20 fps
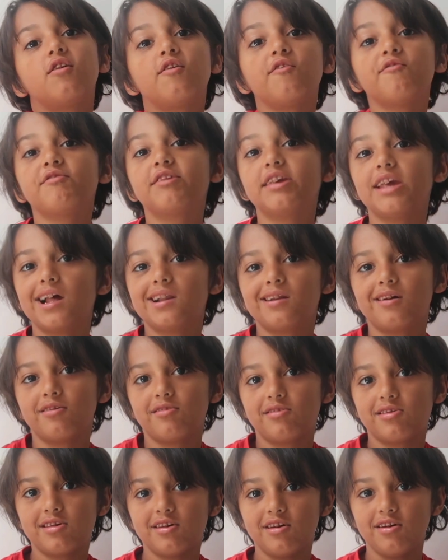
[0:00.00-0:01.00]
of
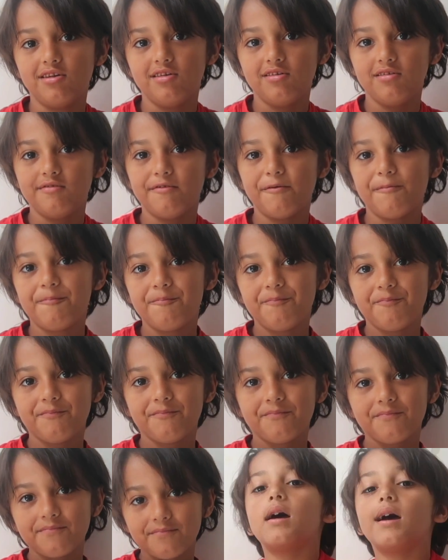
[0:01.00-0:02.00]
Yellowstone.
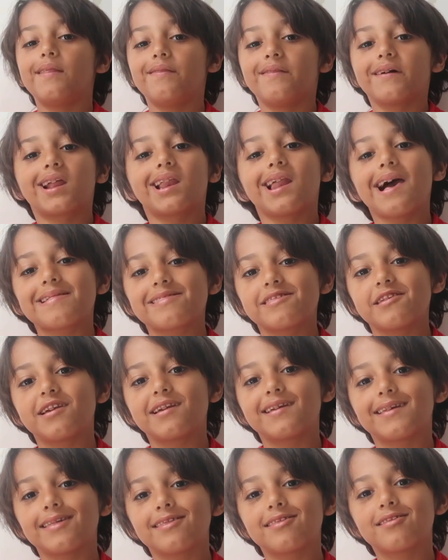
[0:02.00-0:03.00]
And the
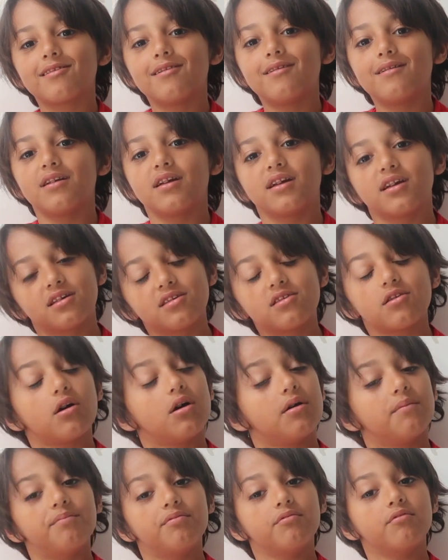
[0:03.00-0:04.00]
classic
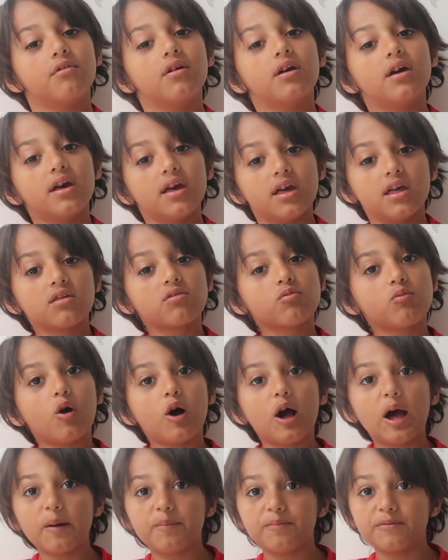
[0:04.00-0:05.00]
example is
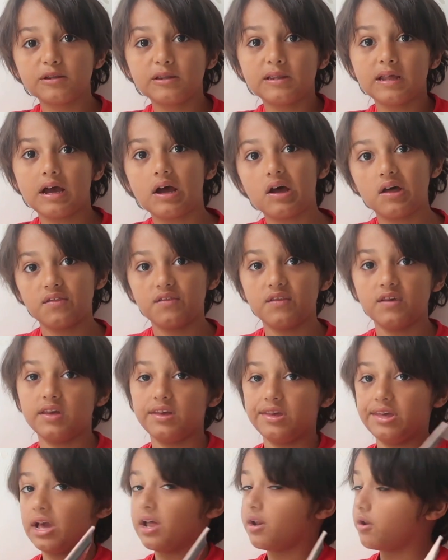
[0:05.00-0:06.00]
what happened at the
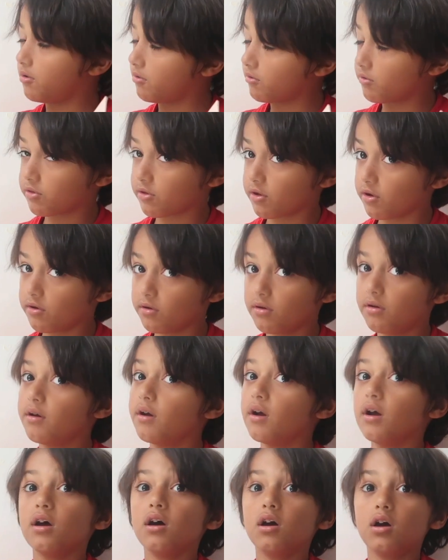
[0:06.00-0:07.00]
Yellowstone
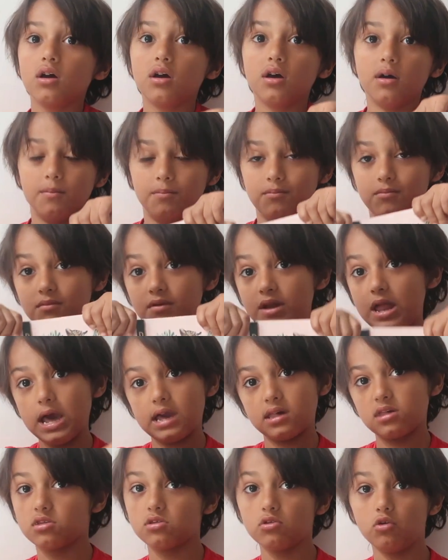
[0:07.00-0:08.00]

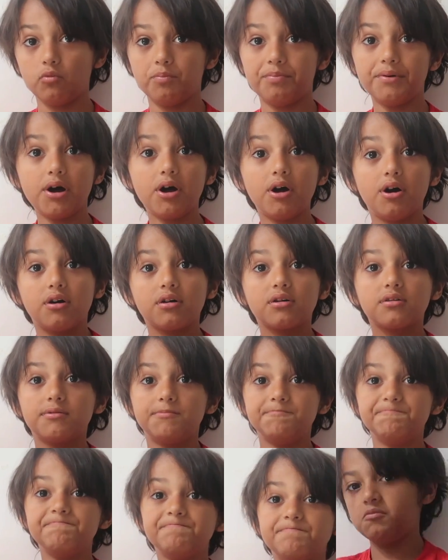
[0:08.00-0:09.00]
National Park,
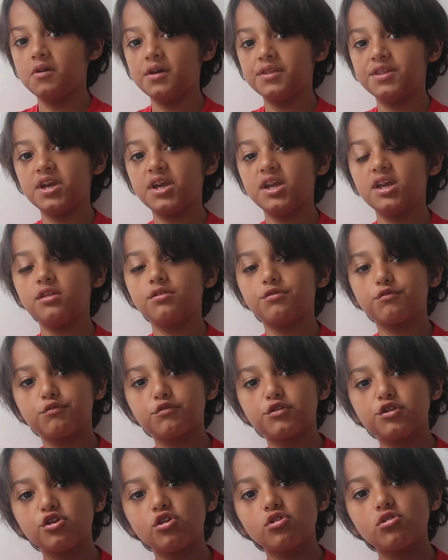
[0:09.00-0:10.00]
where they
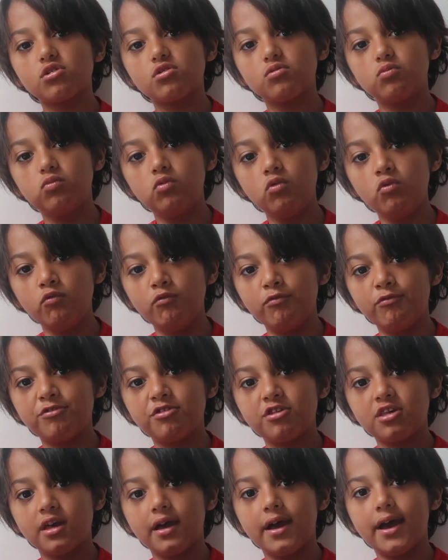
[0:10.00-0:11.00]
introduced
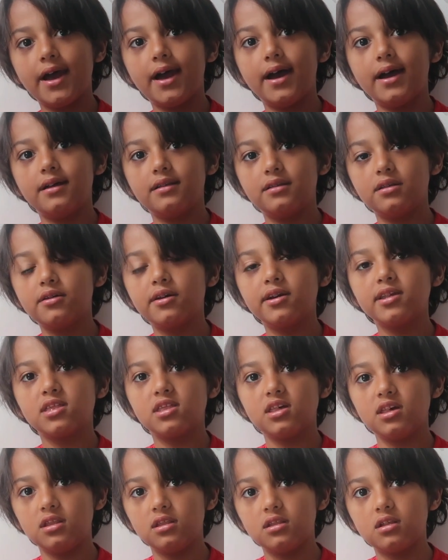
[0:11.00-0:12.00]
wolves at
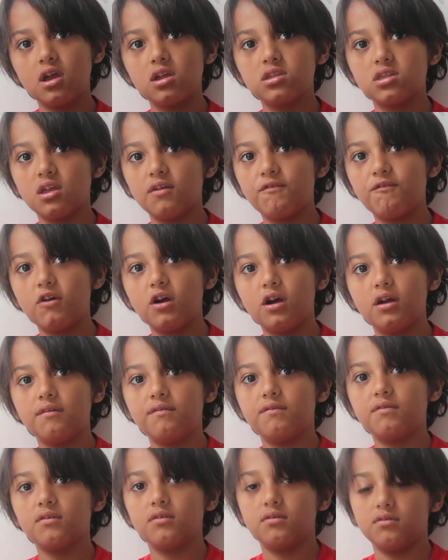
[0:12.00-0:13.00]
1995.